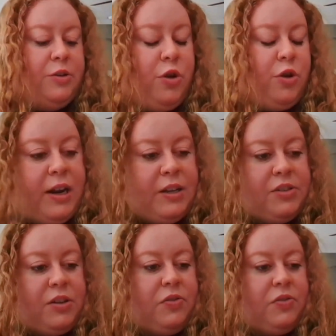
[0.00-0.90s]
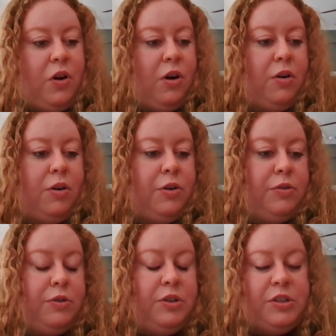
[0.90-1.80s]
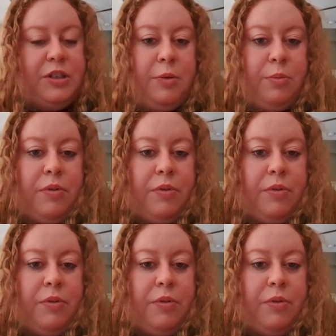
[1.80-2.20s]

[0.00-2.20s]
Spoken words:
trainings thus far or just need a